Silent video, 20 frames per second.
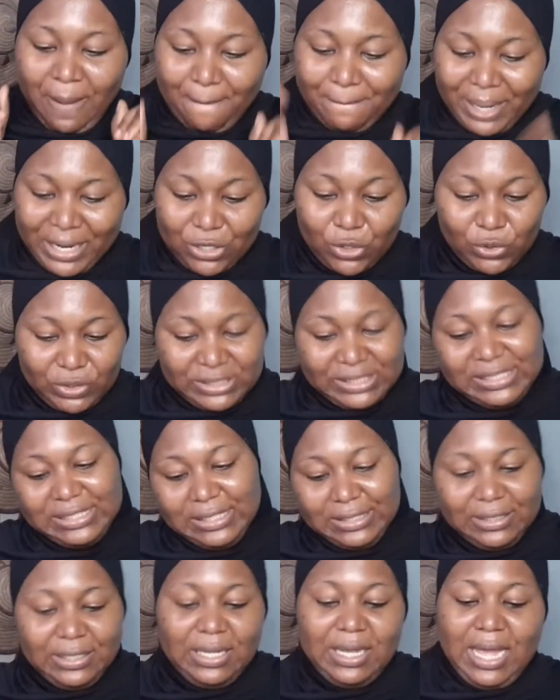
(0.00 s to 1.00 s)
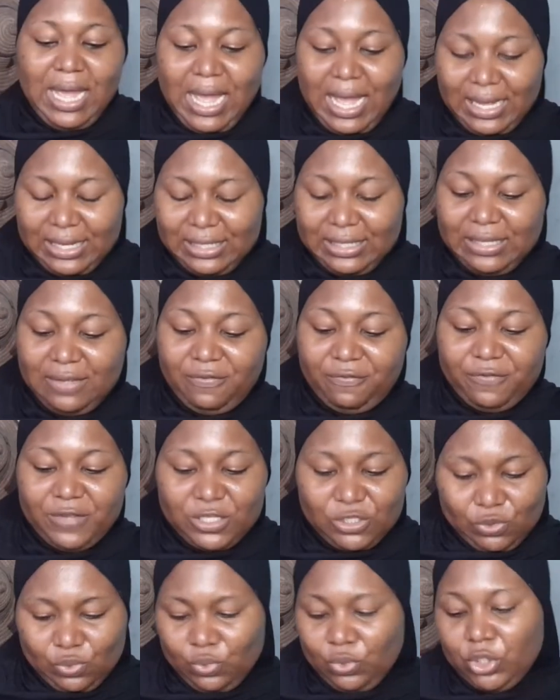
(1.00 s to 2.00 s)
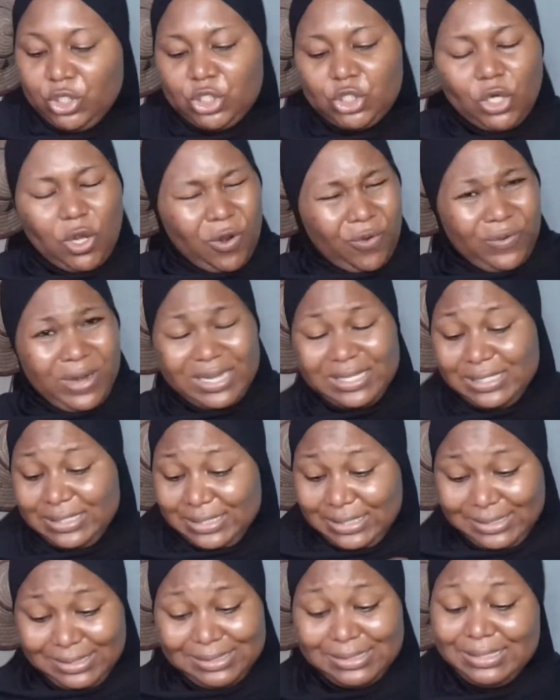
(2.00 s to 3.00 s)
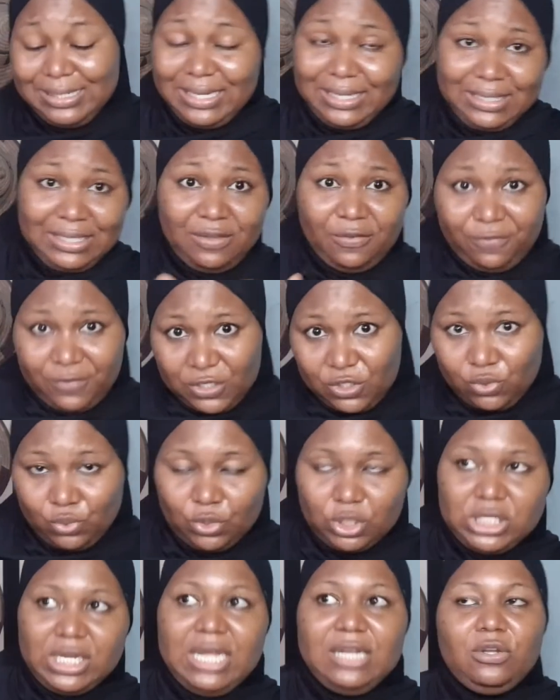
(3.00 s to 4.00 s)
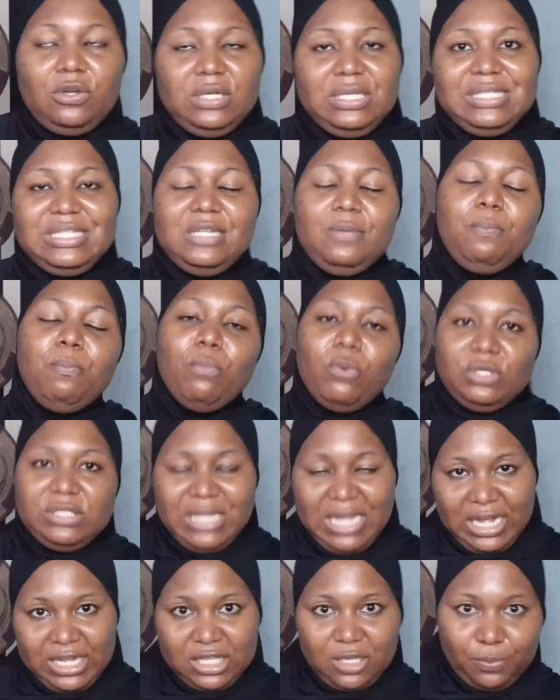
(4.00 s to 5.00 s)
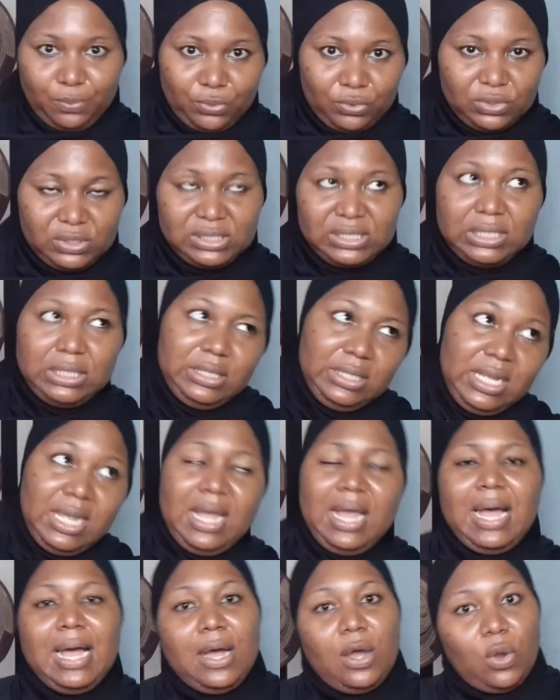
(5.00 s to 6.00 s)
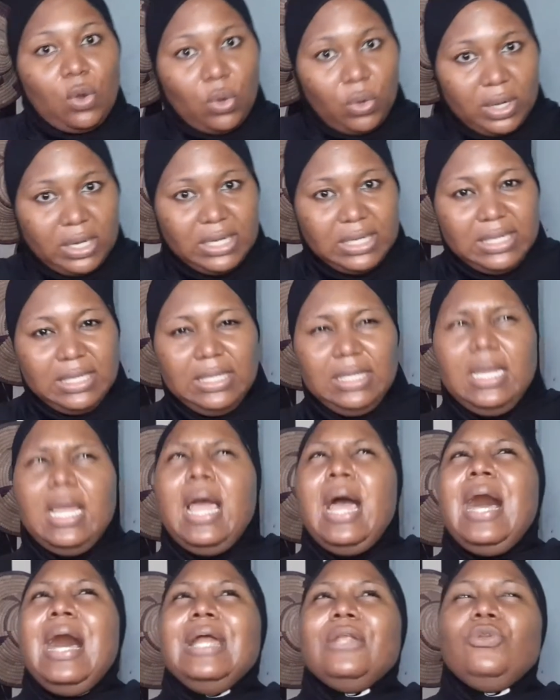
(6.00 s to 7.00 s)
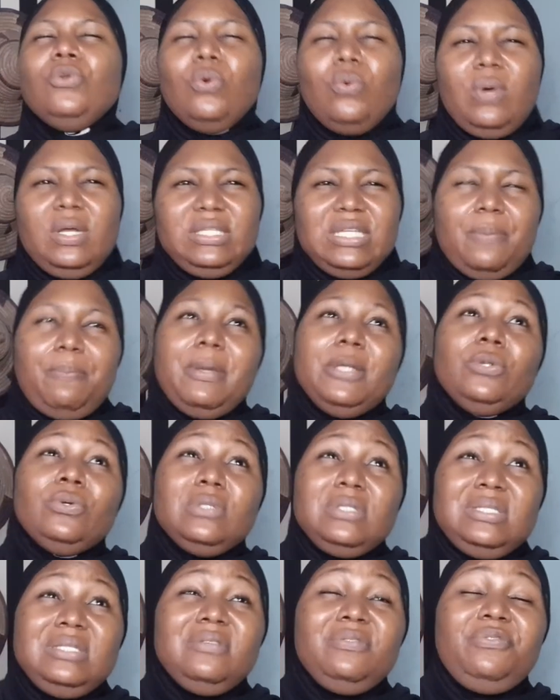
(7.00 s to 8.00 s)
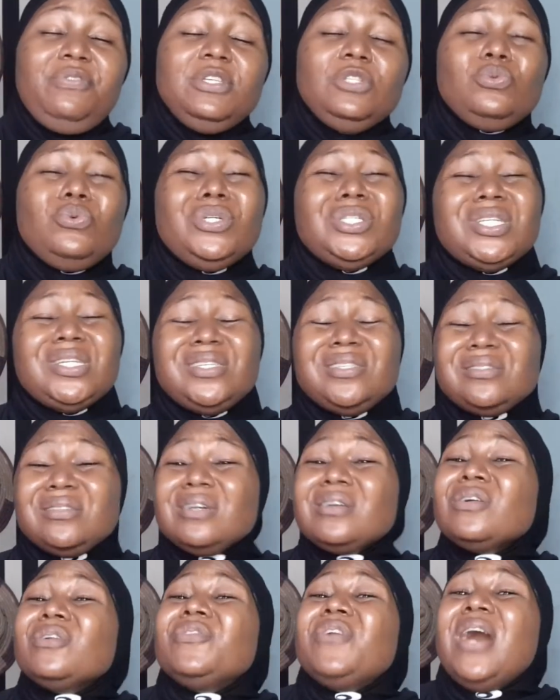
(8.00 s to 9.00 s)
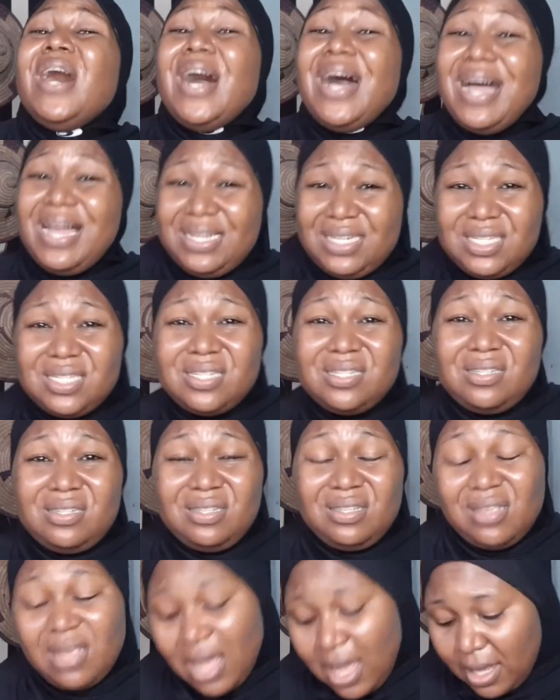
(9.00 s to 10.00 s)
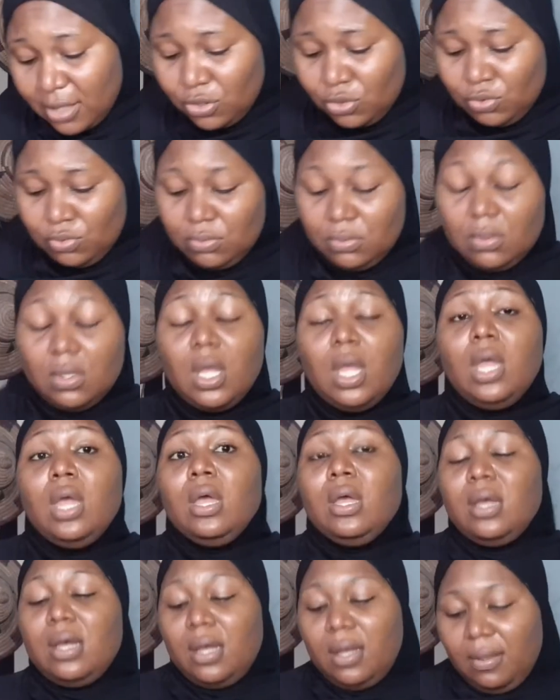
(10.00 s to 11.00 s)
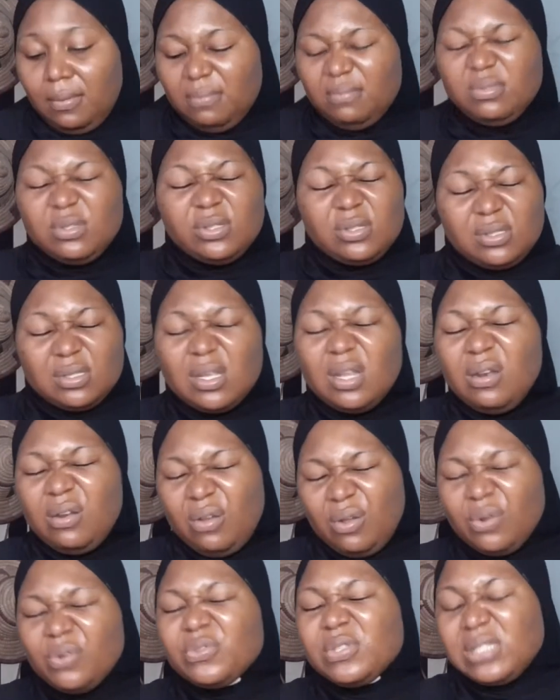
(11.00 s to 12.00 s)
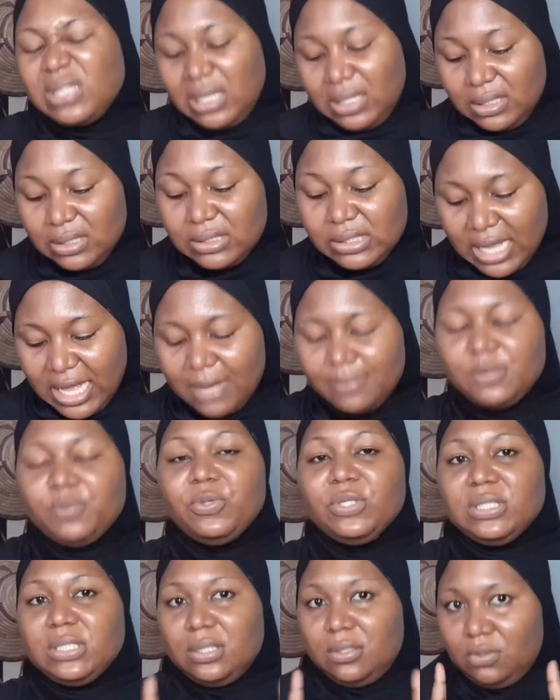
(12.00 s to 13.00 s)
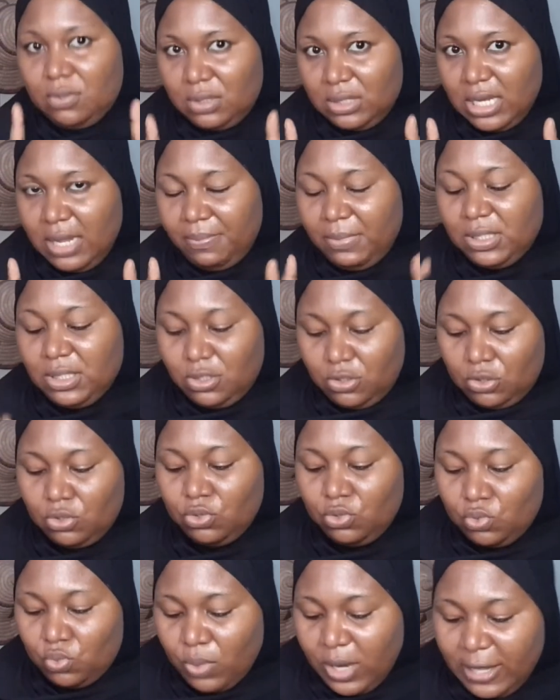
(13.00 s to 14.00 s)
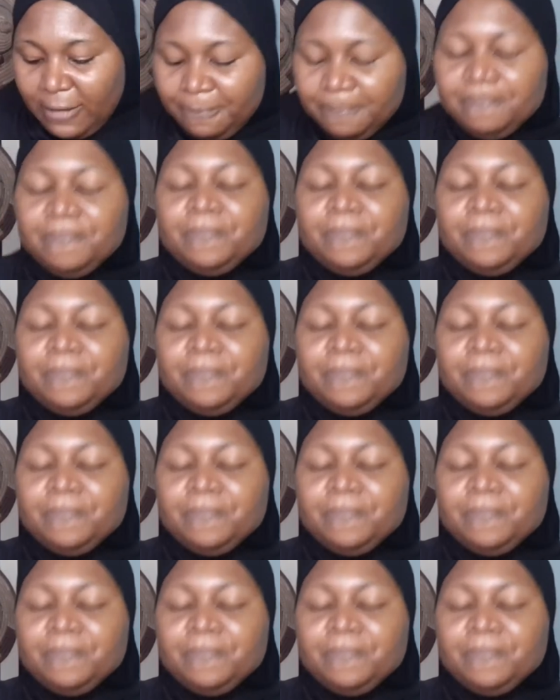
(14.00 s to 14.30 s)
Panoxyl acne face wash. All right, this is an acne face wash. And honestly, most acne prone skin are oily. And no wonder Panoxyl face wash is sort of harsh. Yeah, to a lot of skin types. But let me tell you why.